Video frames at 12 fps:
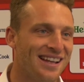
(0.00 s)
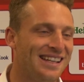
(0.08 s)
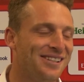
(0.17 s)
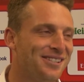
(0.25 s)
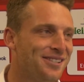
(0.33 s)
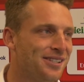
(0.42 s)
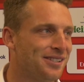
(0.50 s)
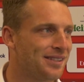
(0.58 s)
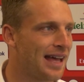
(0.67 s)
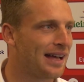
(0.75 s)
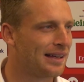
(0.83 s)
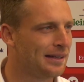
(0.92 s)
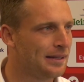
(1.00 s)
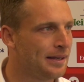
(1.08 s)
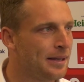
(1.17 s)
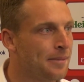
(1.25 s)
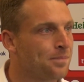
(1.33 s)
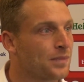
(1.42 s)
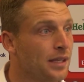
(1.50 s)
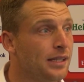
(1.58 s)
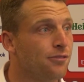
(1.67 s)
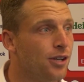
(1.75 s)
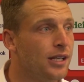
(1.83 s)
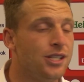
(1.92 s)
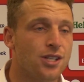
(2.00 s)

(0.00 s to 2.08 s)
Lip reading: And it's just that, I think it really